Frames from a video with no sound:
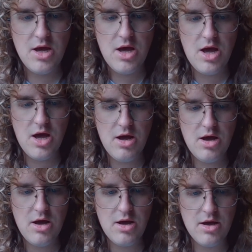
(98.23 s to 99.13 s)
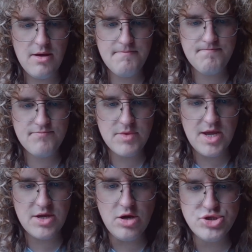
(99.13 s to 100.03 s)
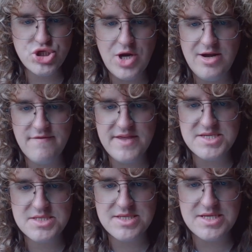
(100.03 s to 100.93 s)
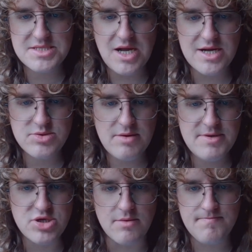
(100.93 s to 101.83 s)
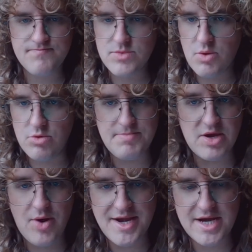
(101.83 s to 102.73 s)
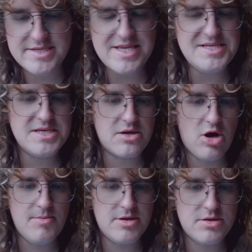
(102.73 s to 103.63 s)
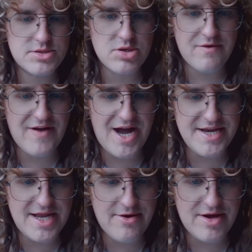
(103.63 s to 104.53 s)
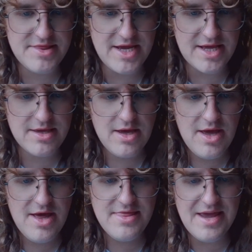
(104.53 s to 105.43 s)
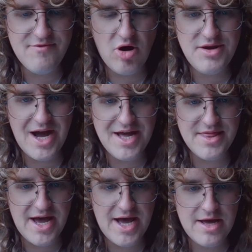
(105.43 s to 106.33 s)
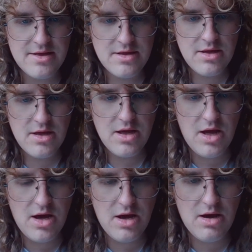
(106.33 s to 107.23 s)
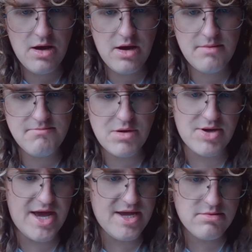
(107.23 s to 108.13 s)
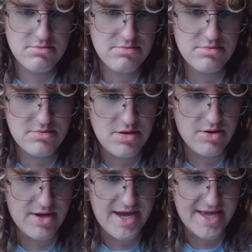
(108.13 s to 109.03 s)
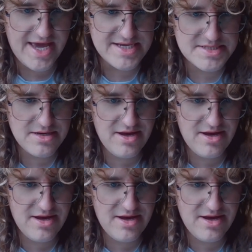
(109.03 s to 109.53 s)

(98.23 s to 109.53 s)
And go to trade off this dark square bishop. Would be quite nice. This is a common sort of idea, I think. They've gone knight there. Okay. Okay, I guess.